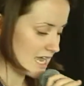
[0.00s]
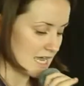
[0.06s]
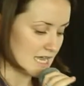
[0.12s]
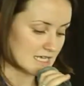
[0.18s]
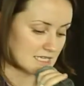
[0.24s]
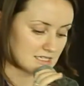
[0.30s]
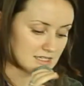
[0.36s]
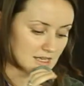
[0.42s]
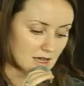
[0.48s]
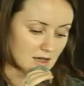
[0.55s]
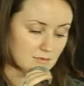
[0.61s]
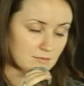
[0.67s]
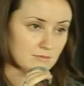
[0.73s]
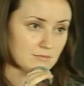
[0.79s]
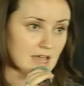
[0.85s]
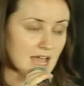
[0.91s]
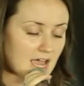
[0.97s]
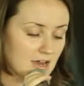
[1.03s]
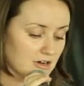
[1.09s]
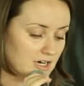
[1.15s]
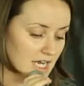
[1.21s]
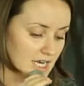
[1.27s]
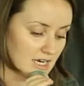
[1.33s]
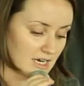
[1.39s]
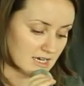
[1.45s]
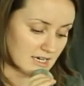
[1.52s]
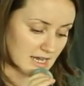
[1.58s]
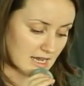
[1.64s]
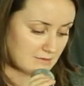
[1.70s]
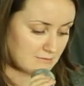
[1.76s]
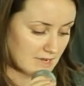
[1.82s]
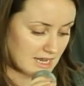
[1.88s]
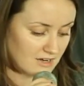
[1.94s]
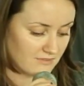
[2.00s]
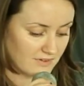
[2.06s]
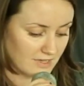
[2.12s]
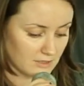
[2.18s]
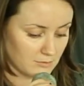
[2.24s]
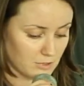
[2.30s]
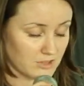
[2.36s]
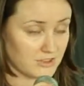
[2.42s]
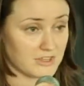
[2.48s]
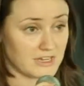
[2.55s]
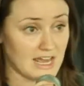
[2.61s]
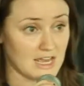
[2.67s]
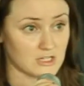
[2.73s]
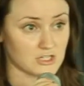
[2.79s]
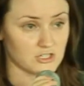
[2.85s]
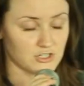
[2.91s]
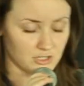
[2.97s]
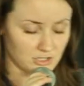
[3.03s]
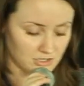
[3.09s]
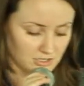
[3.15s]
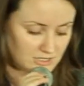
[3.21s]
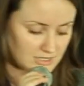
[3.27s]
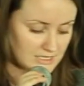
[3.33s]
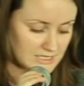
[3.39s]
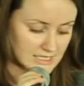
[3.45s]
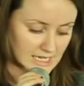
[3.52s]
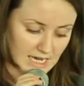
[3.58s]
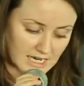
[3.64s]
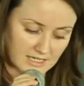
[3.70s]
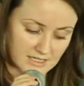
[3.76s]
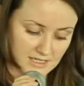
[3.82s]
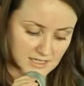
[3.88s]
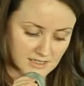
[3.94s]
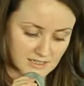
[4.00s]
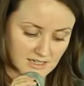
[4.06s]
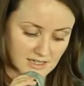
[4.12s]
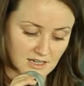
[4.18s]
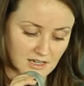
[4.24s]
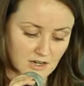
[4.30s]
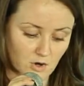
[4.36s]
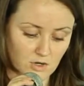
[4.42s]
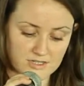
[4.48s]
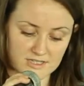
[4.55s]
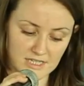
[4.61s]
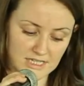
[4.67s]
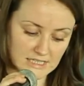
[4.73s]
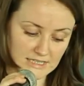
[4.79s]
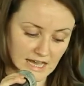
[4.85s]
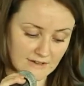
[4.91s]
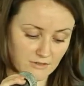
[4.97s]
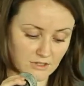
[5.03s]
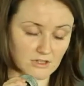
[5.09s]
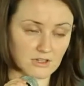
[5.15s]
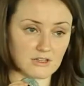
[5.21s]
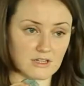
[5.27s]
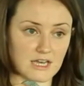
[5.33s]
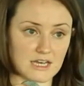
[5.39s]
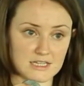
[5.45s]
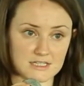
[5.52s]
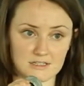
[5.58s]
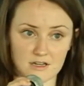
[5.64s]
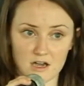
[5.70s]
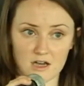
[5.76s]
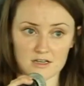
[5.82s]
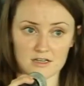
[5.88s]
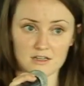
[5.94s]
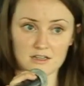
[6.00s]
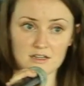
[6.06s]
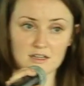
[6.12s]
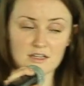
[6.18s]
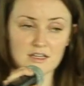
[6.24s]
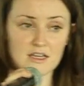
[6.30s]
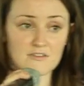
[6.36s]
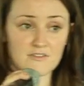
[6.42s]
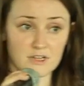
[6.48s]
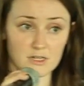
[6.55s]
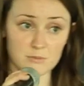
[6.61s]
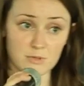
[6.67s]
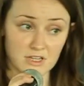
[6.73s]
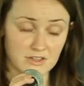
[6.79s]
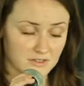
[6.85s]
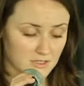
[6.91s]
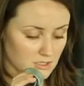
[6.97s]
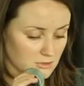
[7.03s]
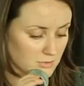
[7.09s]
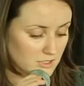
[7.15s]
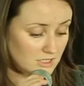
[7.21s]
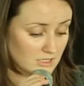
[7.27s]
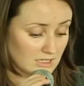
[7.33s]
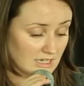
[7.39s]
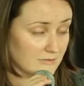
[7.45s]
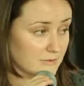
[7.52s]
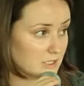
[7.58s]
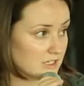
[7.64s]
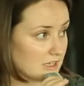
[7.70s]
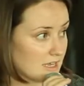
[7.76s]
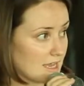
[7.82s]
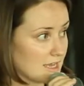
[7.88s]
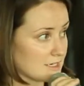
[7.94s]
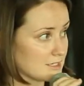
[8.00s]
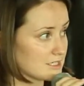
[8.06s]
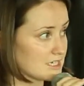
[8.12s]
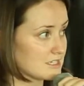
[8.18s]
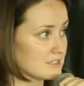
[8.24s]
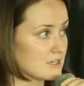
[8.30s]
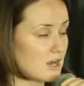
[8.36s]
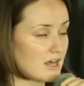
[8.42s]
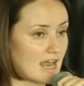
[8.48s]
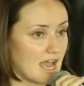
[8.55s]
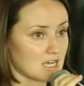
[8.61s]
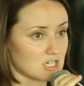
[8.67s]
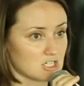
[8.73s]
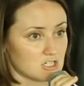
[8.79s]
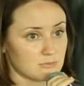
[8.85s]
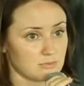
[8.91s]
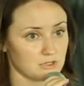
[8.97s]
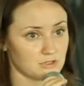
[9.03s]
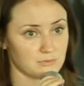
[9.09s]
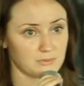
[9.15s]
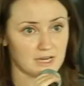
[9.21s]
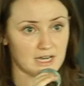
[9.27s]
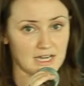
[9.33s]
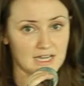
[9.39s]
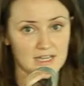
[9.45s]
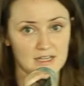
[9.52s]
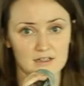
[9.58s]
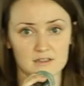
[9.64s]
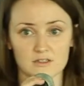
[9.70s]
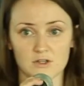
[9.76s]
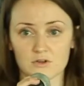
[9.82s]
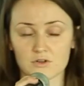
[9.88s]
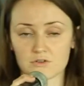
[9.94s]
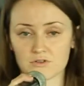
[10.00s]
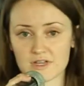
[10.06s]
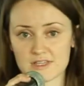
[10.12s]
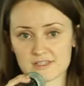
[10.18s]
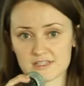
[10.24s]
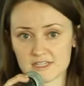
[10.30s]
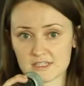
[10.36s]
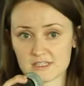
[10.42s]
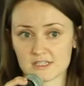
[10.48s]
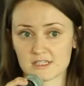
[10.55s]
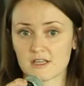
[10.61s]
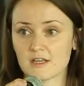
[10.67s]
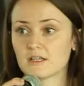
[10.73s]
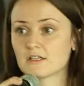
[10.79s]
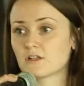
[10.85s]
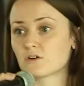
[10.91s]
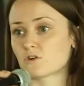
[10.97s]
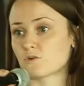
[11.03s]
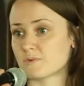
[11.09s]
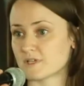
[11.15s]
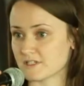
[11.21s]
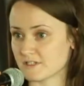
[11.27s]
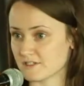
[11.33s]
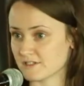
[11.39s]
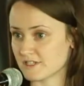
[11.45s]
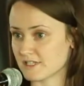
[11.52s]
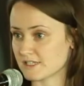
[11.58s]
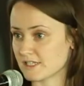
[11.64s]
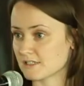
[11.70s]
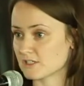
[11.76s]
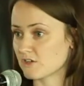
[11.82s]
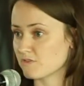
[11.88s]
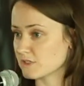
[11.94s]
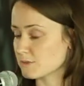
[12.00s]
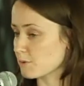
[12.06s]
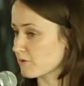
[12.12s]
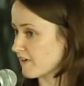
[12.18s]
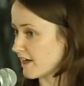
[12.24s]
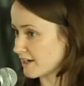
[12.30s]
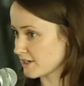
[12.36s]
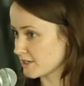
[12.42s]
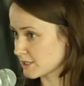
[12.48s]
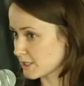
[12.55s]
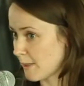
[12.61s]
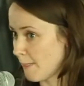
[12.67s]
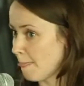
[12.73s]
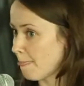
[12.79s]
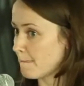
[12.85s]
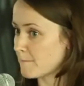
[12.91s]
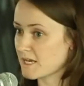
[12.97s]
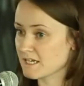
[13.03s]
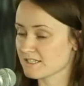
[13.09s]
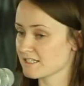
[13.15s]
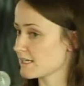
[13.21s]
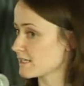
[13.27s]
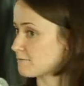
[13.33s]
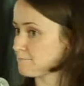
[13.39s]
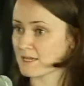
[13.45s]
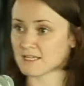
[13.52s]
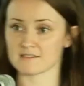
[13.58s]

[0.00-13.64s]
is aggregated and made available at the national, state, or city level, and it's not available at the community level, and it's not actionable by local residents, local businesses, and service providers because it doesn't make